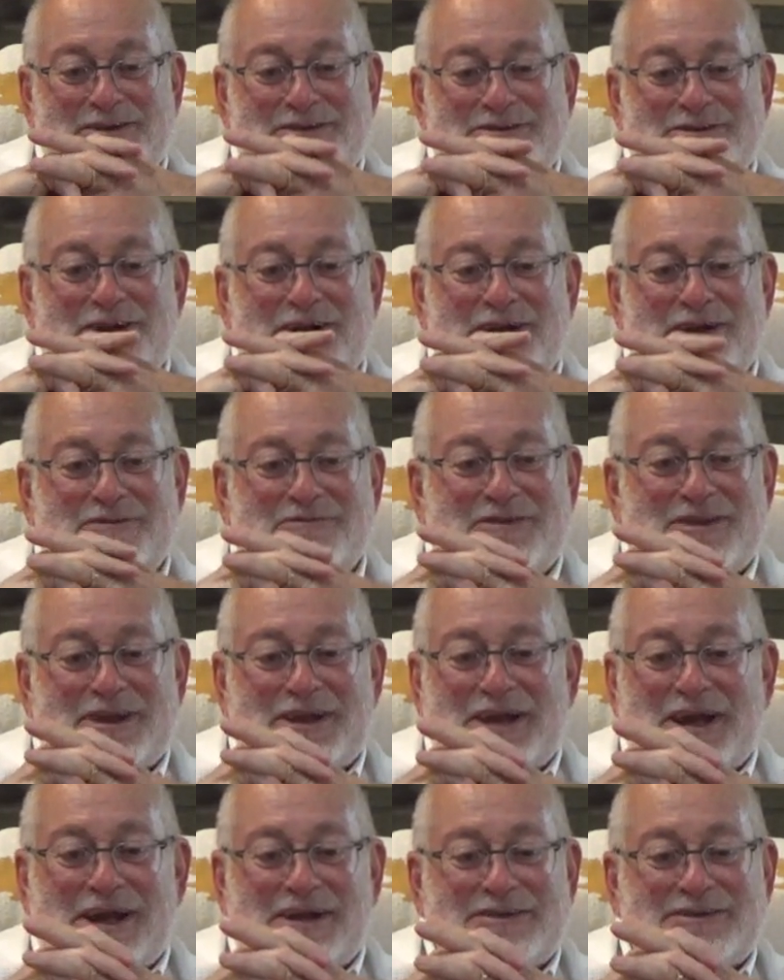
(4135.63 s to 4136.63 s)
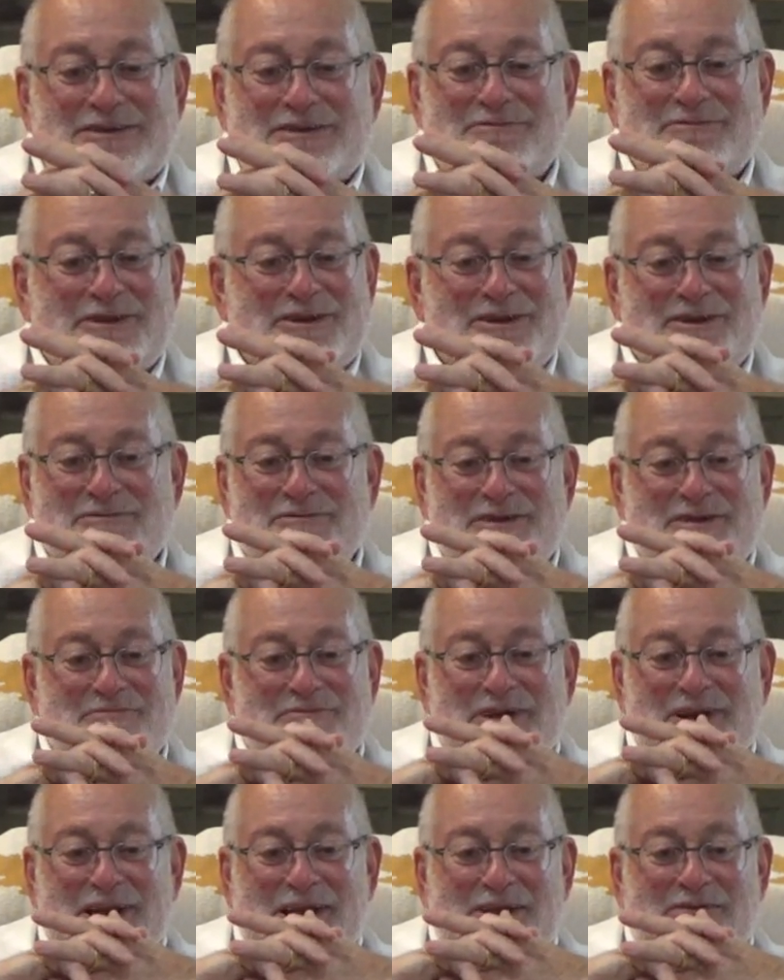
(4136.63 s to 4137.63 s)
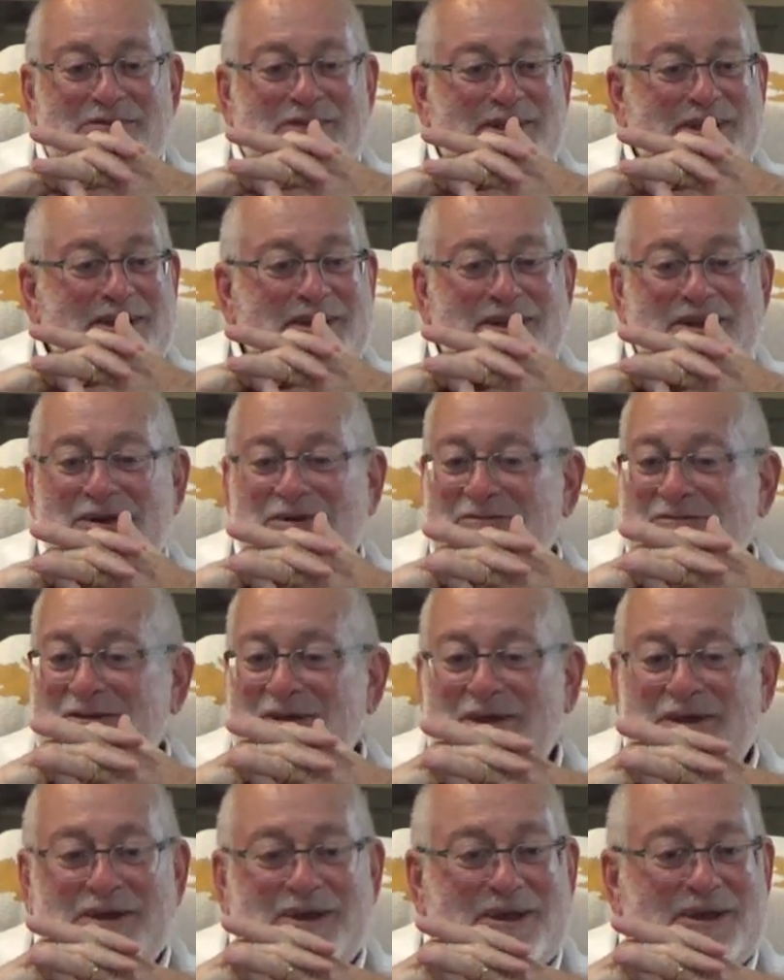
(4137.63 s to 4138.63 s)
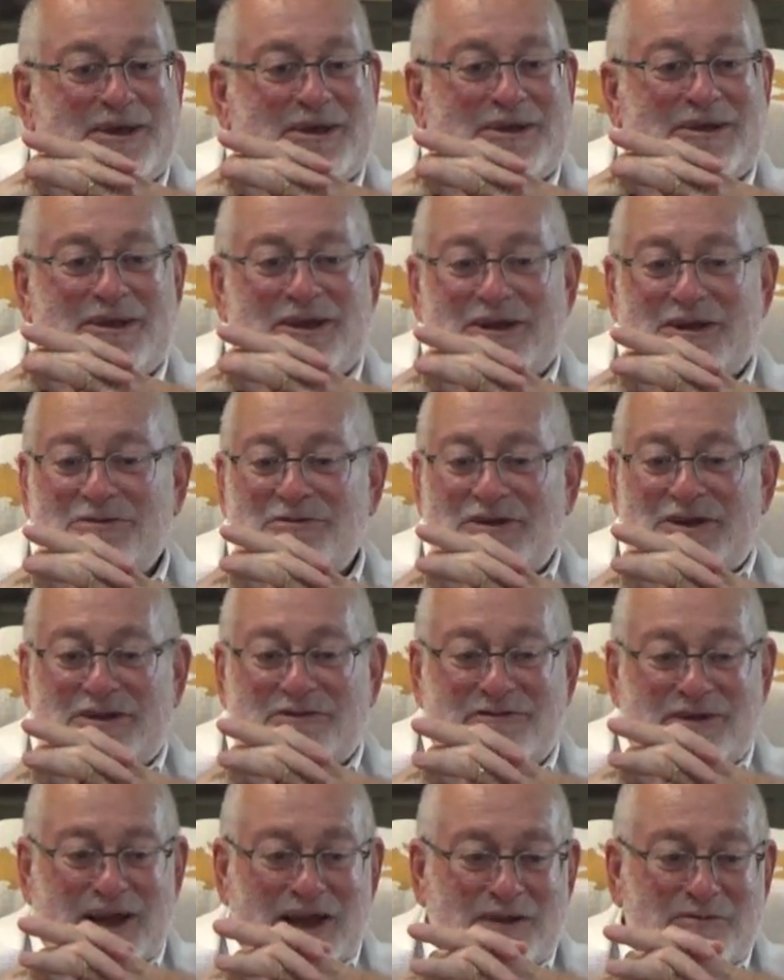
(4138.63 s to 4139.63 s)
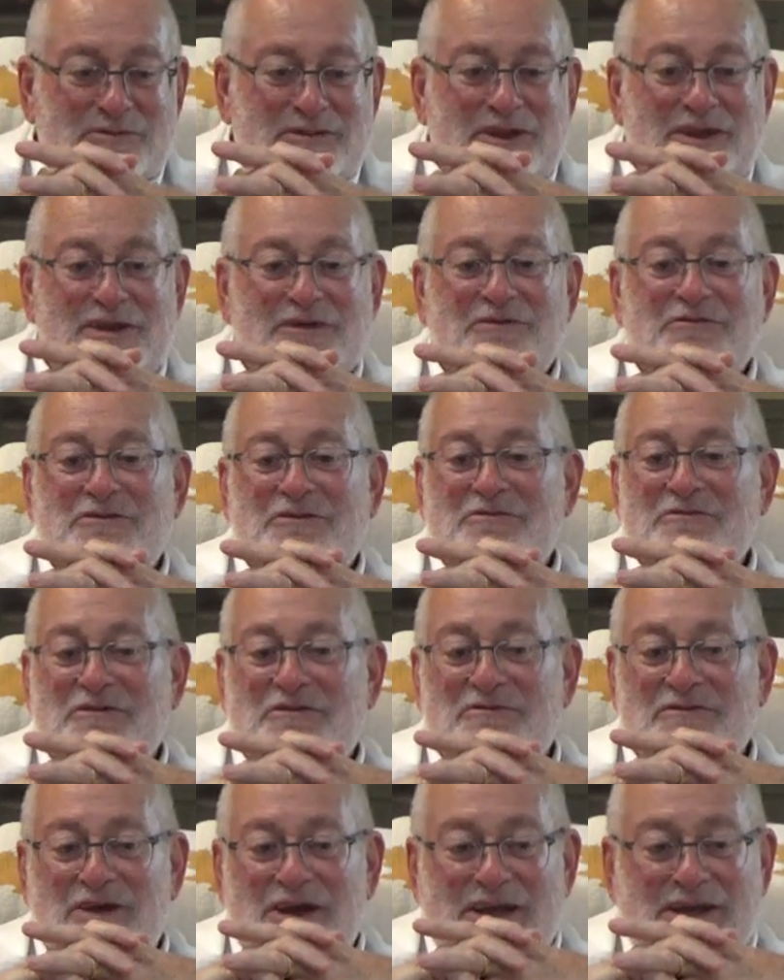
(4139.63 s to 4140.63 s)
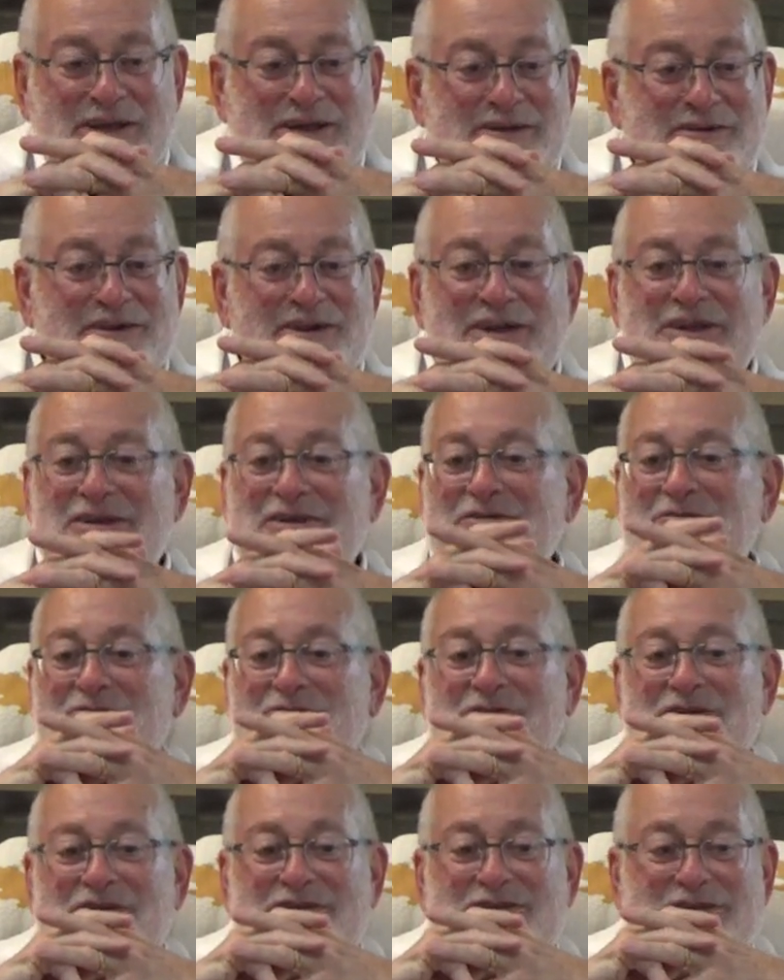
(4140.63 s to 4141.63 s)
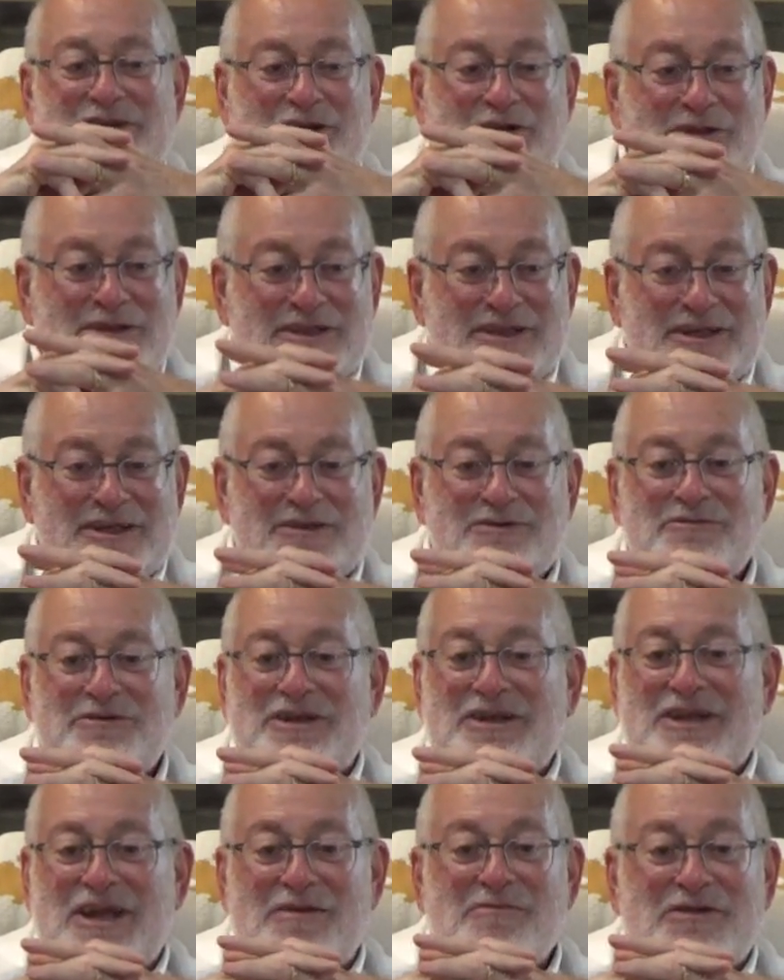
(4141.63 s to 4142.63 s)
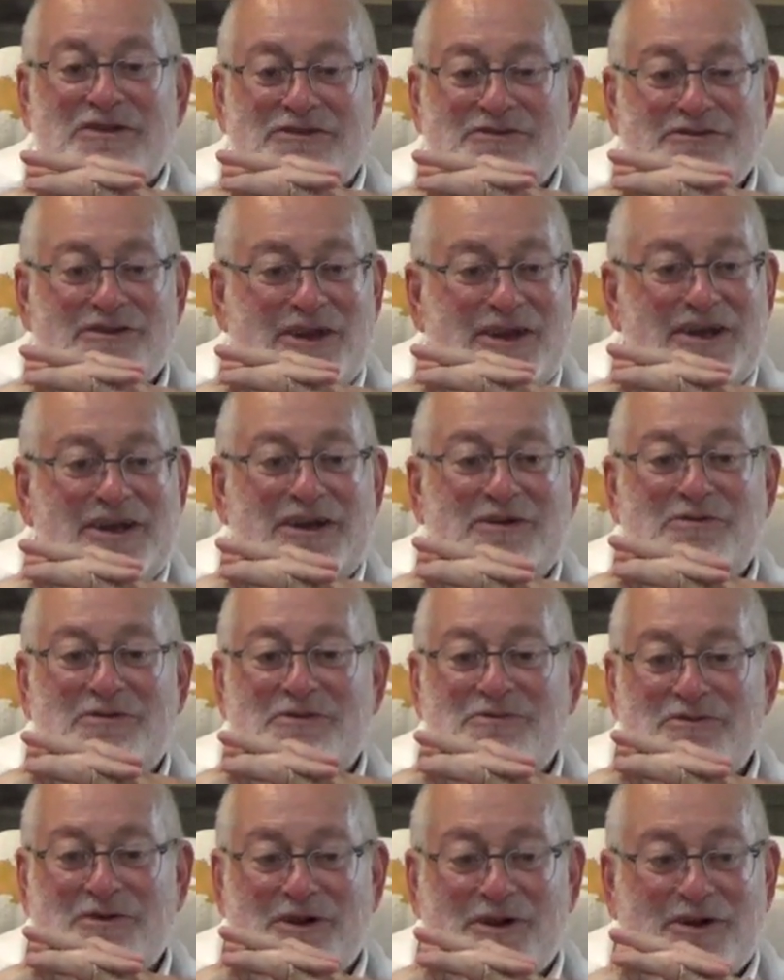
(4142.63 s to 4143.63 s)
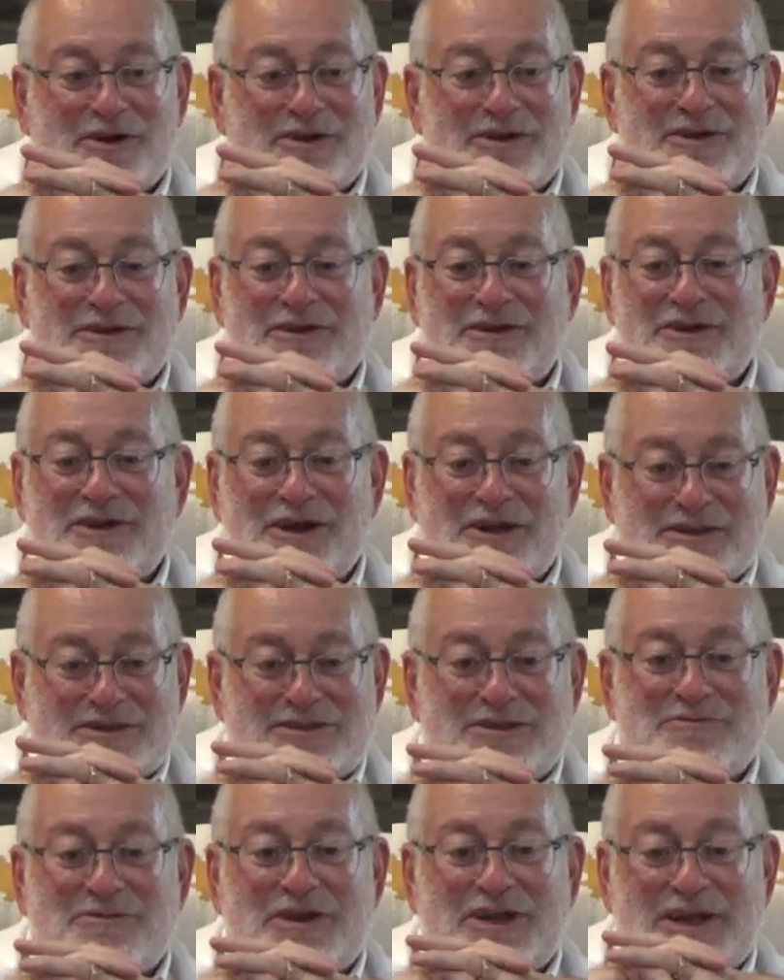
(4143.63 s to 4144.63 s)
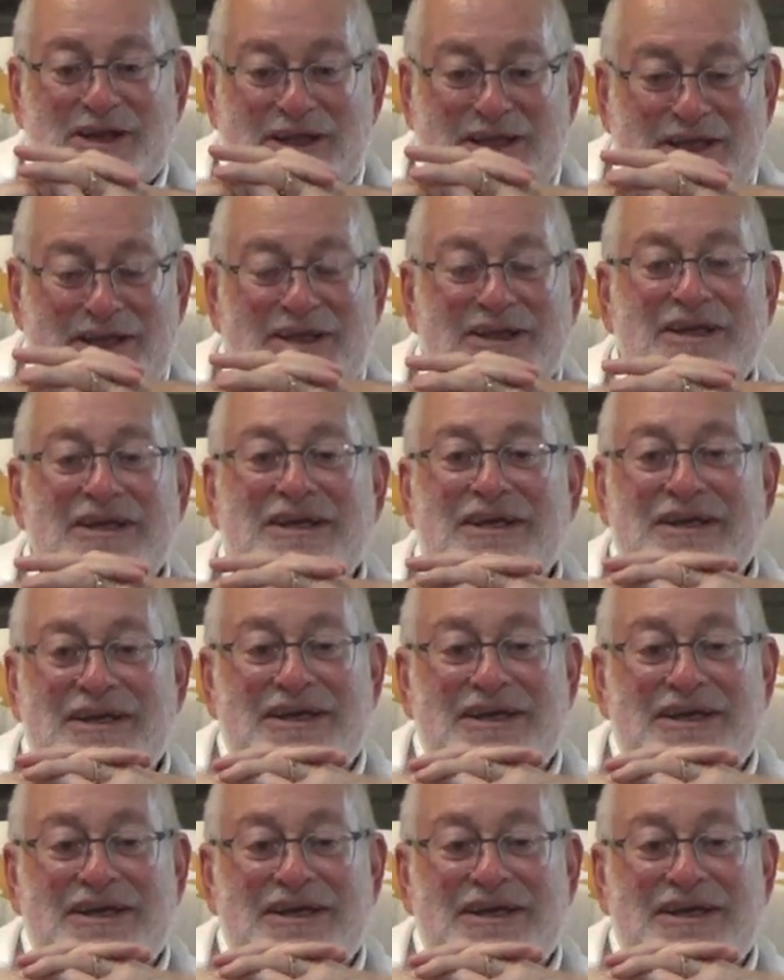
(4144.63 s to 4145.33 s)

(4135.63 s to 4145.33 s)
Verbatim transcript: You know, it started with a concept that nobody believed in, and you know, we developed it, we refined it, we sold it, we demonstrated it would work, and ultimately,